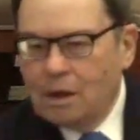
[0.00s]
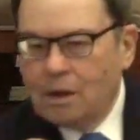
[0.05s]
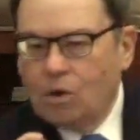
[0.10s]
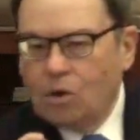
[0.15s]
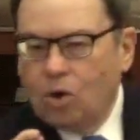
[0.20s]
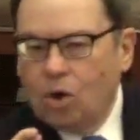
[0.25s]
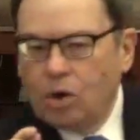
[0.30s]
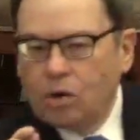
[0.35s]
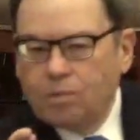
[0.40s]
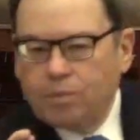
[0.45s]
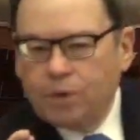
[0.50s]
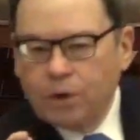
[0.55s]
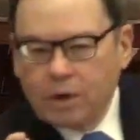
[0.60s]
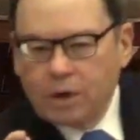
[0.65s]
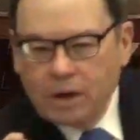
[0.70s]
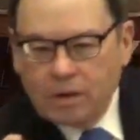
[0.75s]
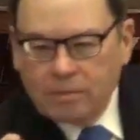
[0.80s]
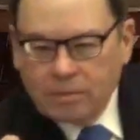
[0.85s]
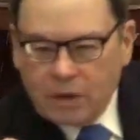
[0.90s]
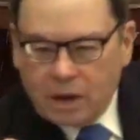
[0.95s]
God put
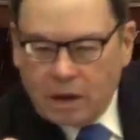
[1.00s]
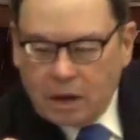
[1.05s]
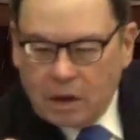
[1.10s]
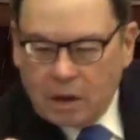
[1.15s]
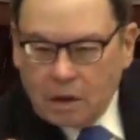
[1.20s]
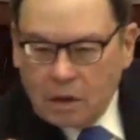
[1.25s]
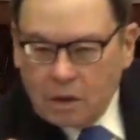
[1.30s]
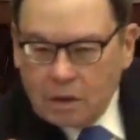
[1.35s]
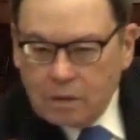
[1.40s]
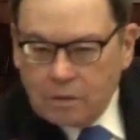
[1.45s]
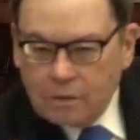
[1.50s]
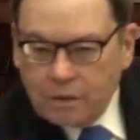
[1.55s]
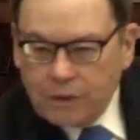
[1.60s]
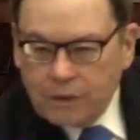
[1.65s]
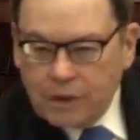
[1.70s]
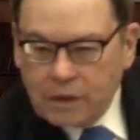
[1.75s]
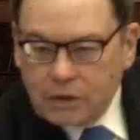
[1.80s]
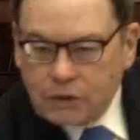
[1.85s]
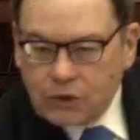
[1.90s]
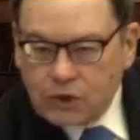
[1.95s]
him there
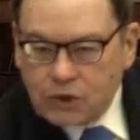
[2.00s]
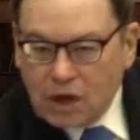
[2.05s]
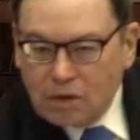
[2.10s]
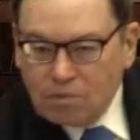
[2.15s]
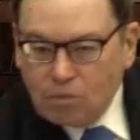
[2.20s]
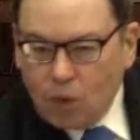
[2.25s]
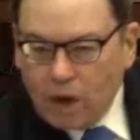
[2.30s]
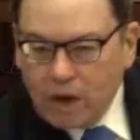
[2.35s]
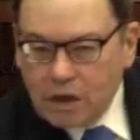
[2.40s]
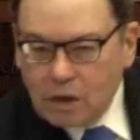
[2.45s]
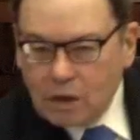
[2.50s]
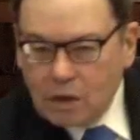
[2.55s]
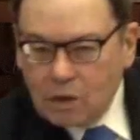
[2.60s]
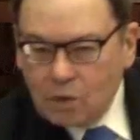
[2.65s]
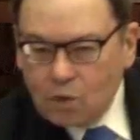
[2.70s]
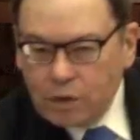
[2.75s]
as someone